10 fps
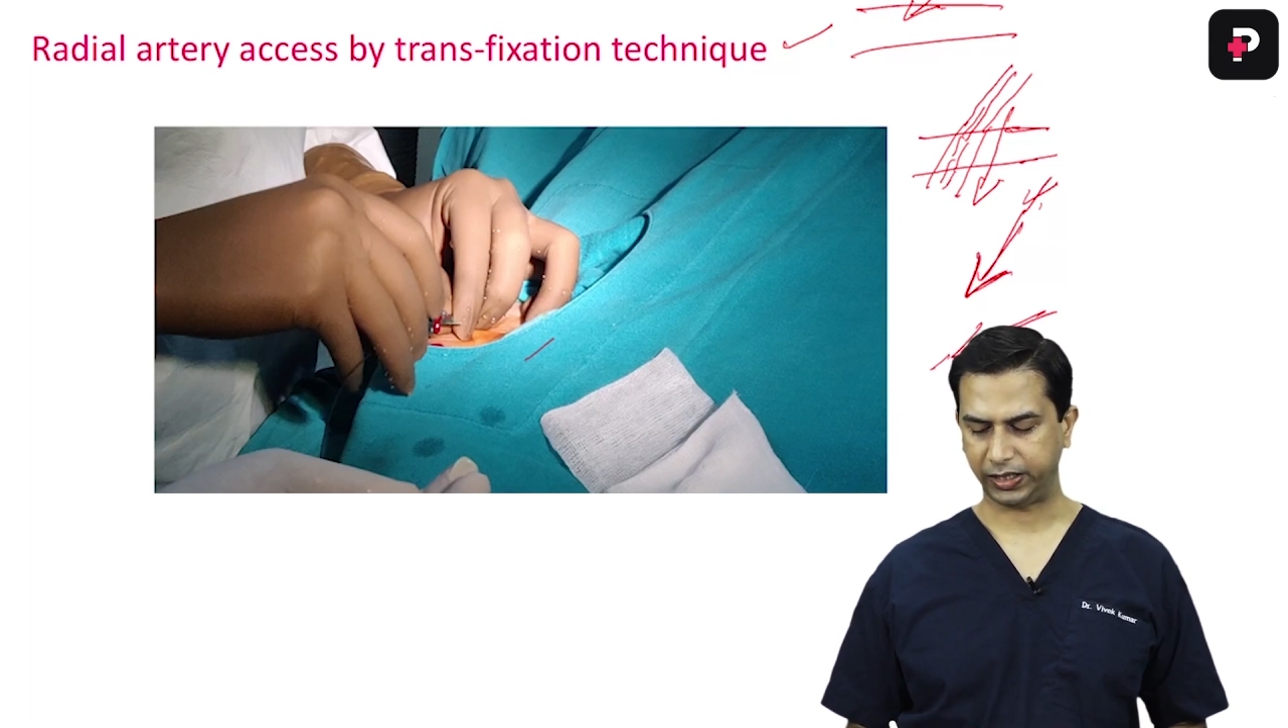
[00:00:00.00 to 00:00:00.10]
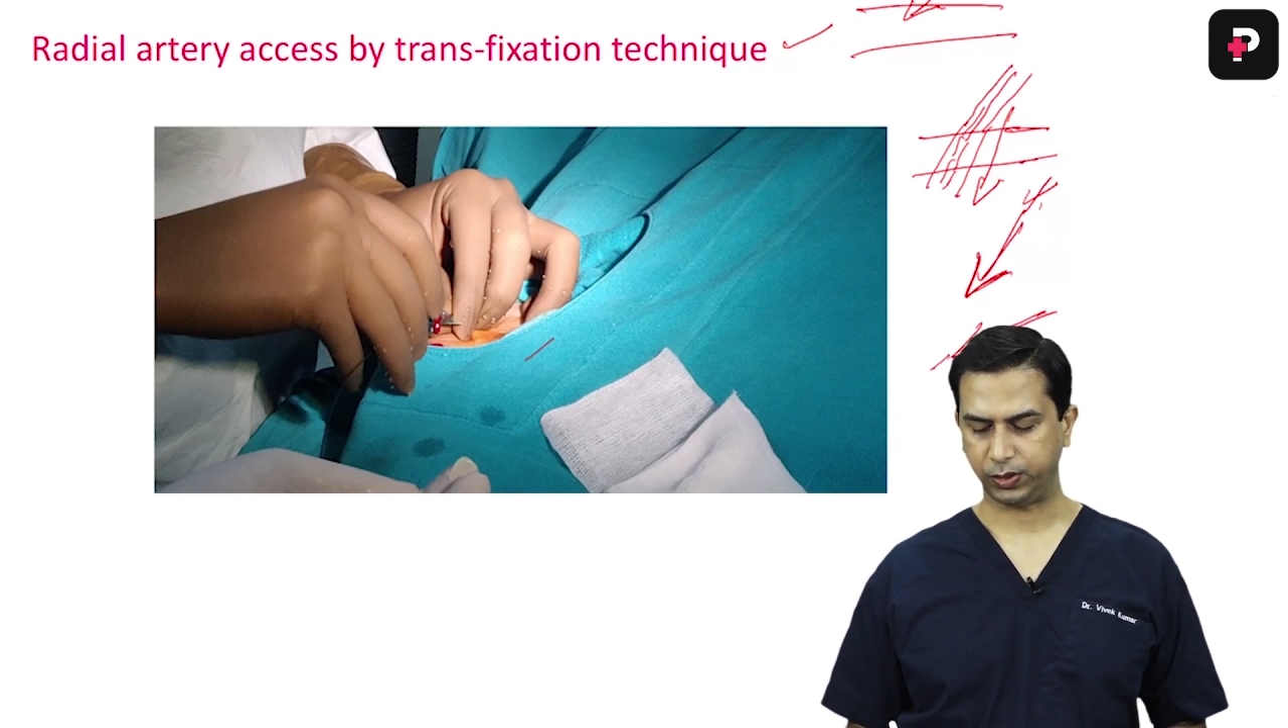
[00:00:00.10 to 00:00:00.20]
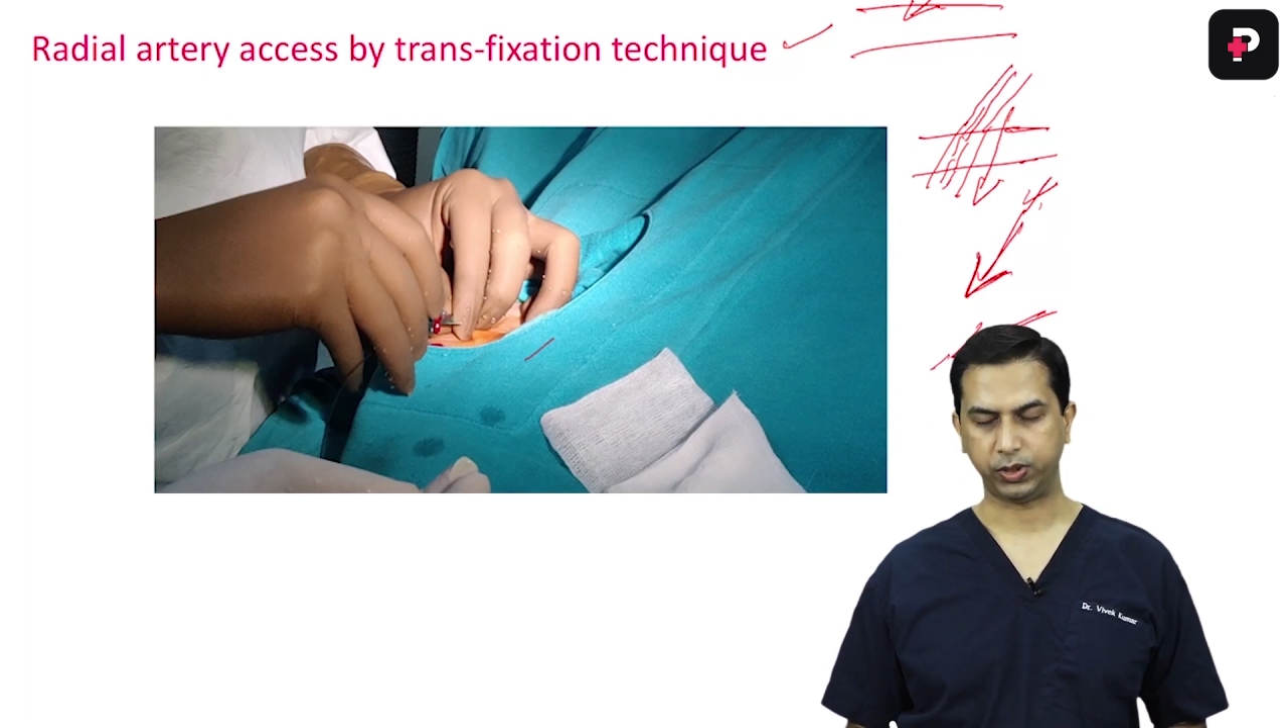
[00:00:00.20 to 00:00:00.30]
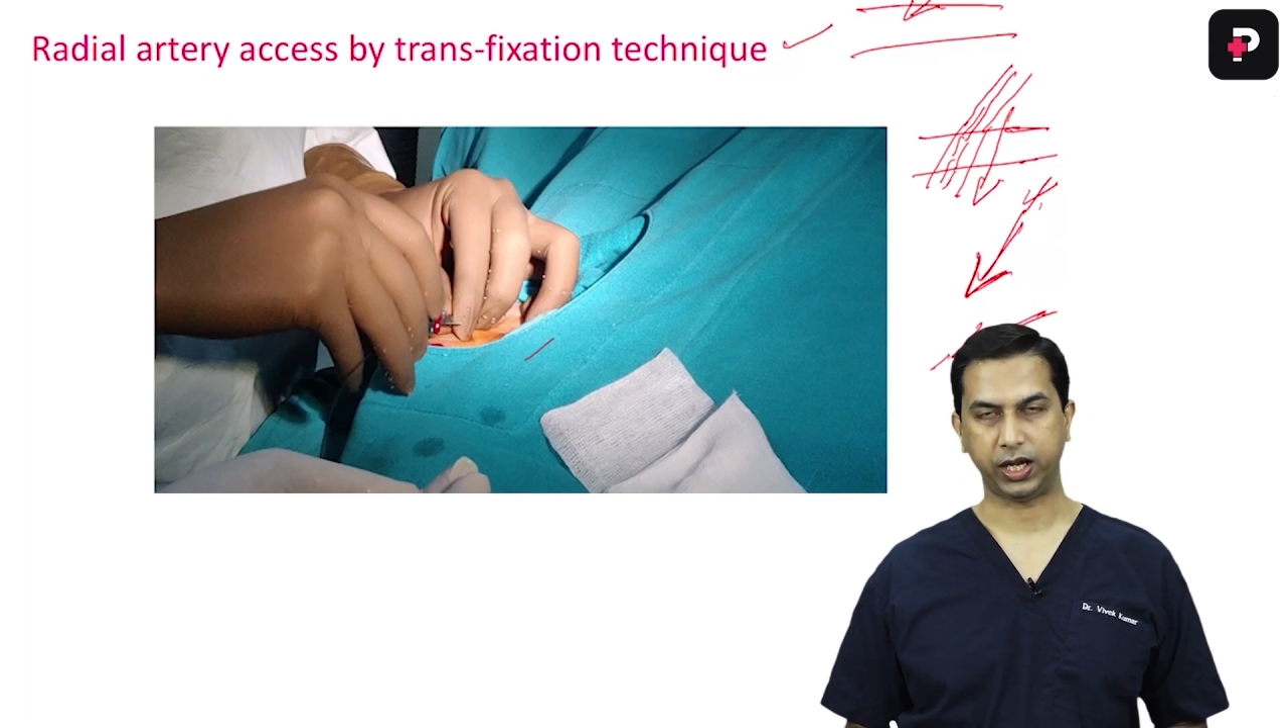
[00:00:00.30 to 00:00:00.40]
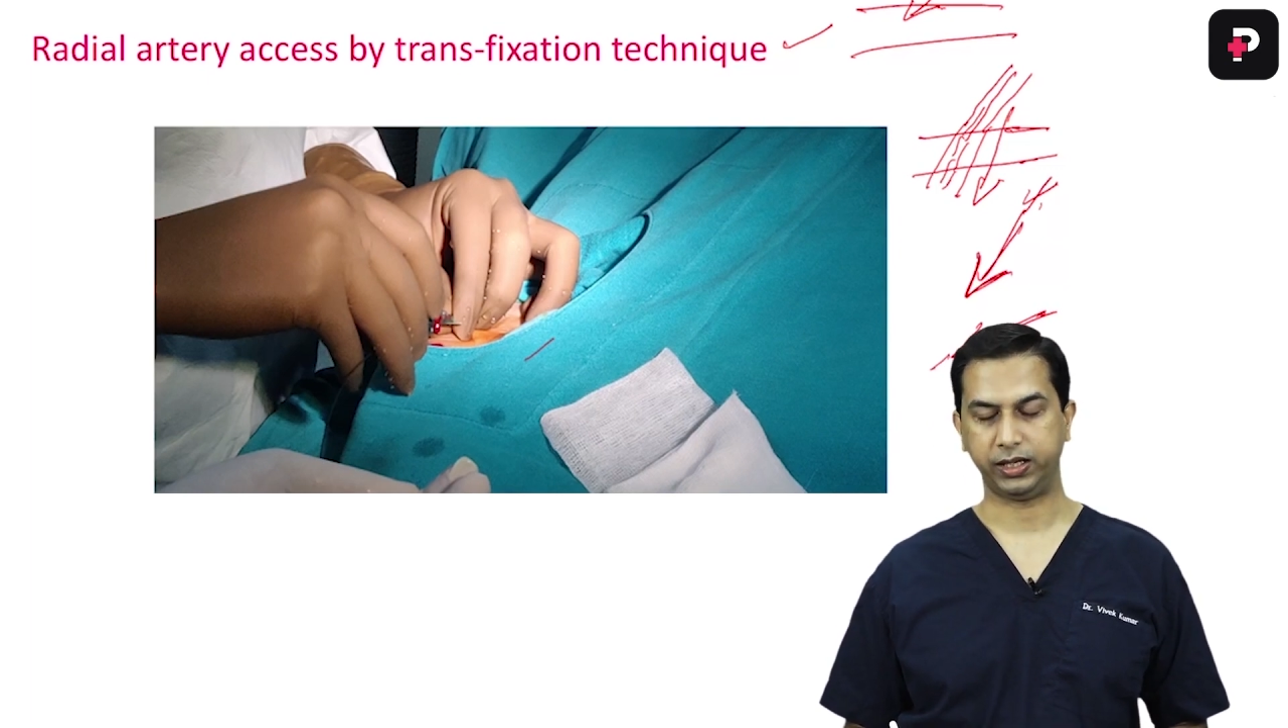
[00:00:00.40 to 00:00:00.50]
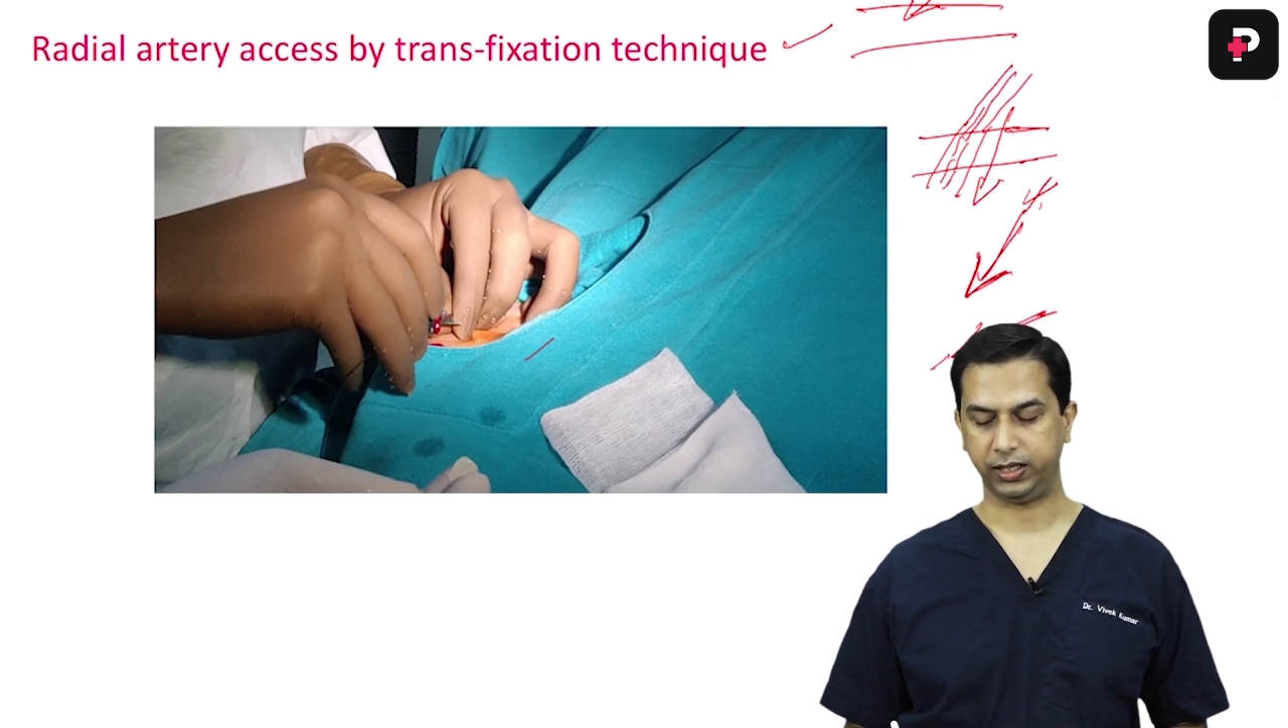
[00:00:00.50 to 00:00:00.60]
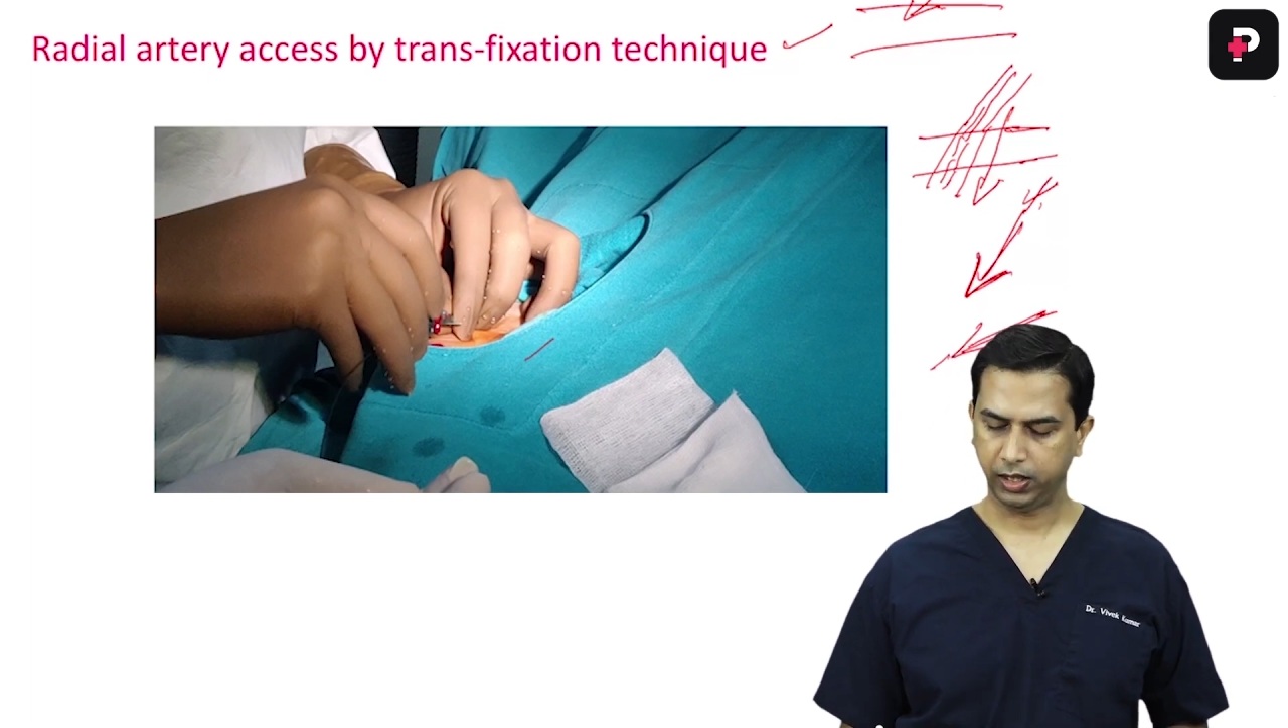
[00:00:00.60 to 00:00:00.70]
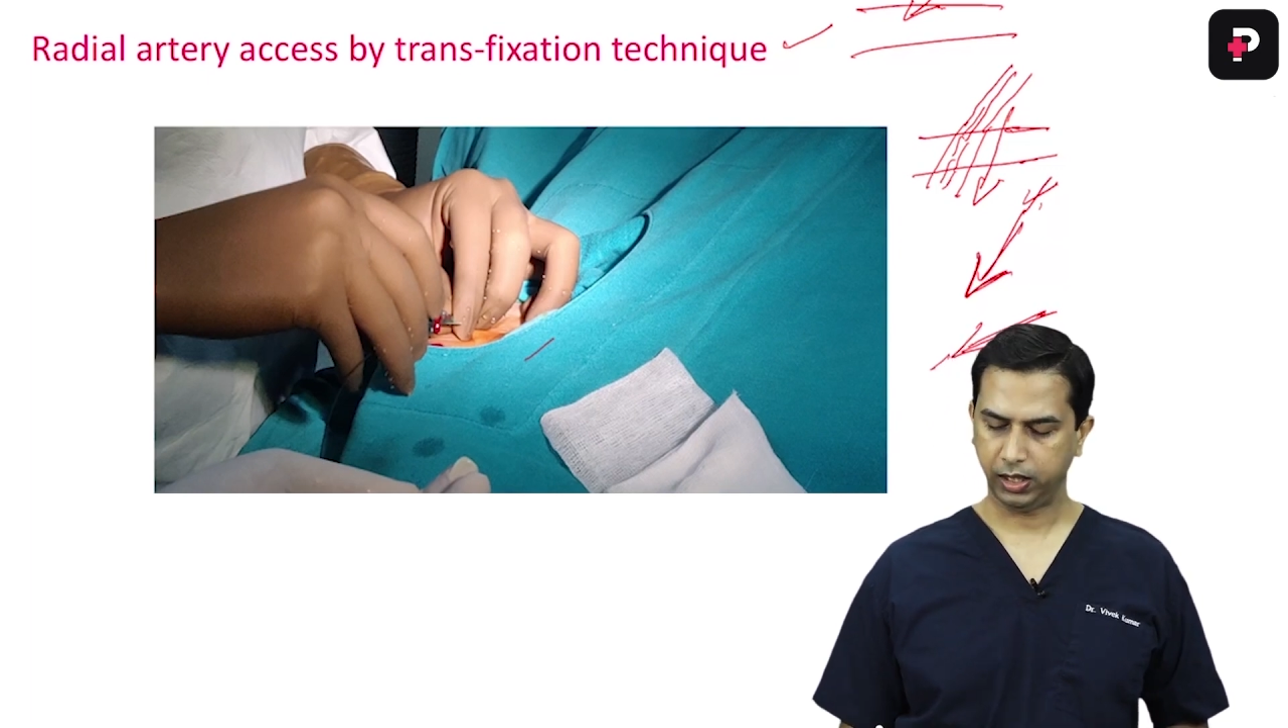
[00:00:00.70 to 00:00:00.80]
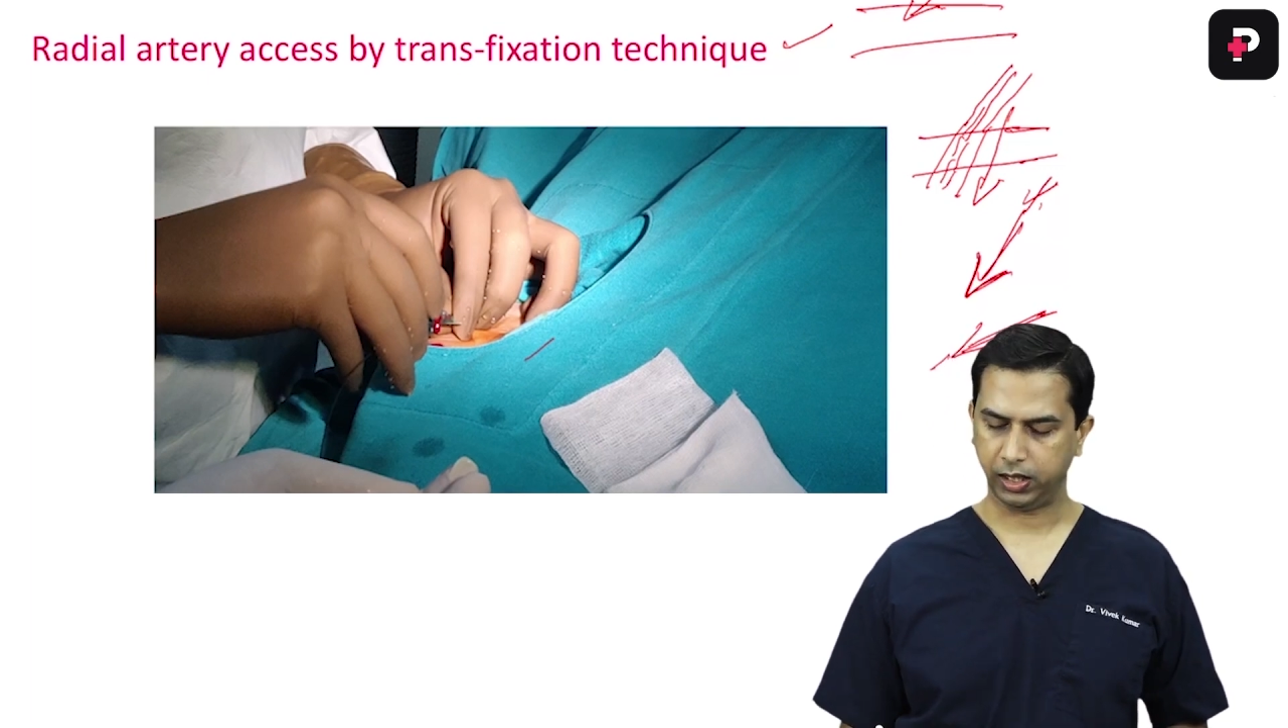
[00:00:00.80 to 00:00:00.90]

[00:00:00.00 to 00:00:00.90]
acute angle.